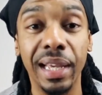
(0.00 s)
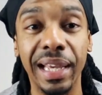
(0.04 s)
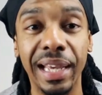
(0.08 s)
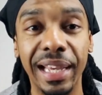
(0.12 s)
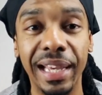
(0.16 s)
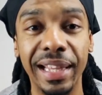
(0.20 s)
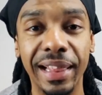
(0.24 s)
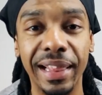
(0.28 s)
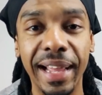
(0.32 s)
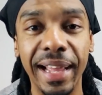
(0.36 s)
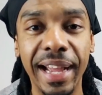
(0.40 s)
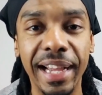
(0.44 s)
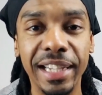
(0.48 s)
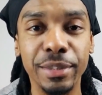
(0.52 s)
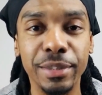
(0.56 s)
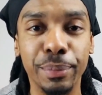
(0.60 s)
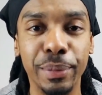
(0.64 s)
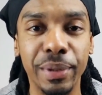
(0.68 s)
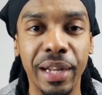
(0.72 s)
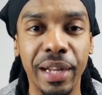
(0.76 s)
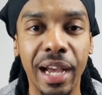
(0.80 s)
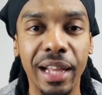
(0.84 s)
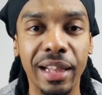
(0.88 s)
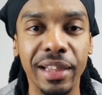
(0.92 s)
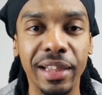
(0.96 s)
And last but
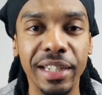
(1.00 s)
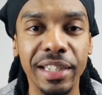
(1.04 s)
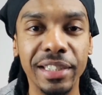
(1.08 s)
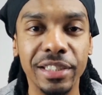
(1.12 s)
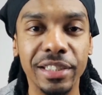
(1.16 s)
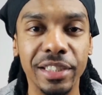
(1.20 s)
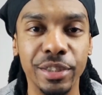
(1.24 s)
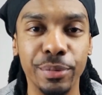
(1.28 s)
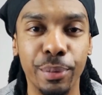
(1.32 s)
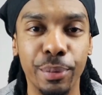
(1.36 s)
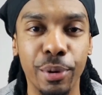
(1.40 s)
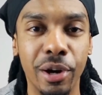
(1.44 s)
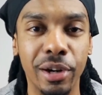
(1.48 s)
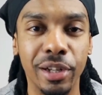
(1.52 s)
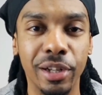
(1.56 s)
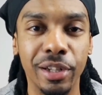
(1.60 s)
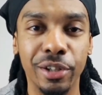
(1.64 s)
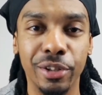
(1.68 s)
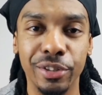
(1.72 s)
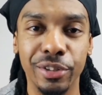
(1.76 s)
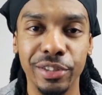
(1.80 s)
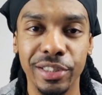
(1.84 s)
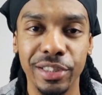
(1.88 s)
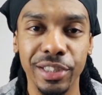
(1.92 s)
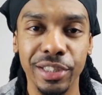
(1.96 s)
not least, as part of
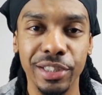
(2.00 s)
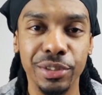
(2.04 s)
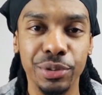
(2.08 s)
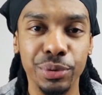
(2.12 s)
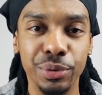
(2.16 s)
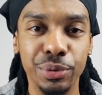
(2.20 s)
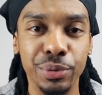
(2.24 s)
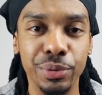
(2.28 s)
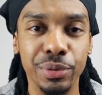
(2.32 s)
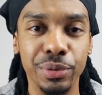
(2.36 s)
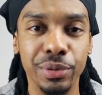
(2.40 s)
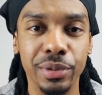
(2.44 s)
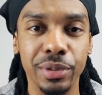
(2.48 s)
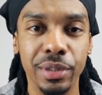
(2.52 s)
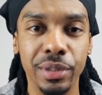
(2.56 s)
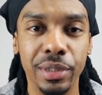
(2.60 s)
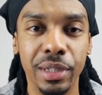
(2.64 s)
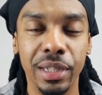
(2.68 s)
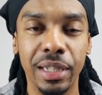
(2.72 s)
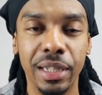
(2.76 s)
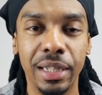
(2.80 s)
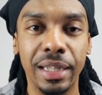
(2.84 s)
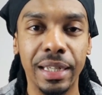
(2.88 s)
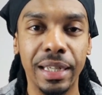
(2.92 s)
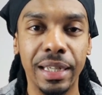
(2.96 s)
your essentials,
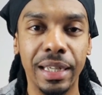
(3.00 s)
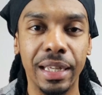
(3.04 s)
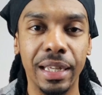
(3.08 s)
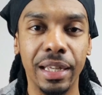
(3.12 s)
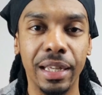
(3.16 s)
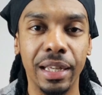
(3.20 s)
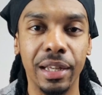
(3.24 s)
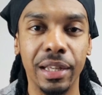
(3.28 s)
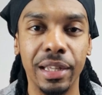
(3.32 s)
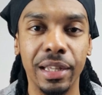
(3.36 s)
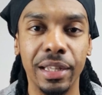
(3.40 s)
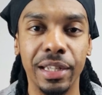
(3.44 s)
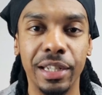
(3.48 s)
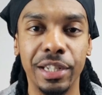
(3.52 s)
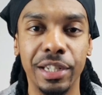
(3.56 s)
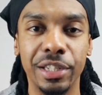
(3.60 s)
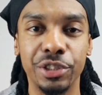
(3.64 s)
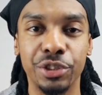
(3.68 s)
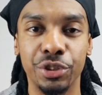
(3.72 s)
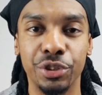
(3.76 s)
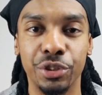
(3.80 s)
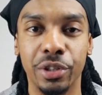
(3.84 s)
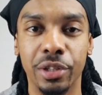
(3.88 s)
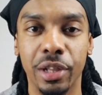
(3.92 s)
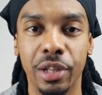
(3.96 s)

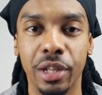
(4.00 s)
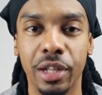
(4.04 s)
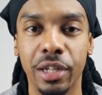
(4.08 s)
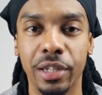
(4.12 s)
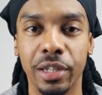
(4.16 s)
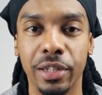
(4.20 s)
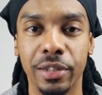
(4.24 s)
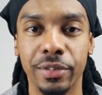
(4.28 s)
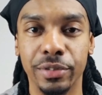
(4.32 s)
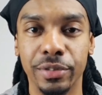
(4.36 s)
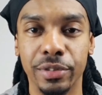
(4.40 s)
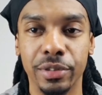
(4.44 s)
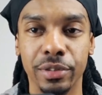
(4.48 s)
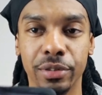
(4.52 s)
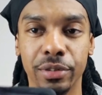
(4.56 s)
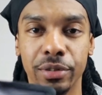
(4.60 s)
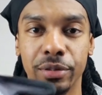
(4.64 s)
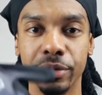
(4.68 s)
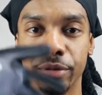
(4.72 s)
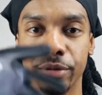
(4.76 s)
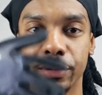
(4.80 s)
is your gloves.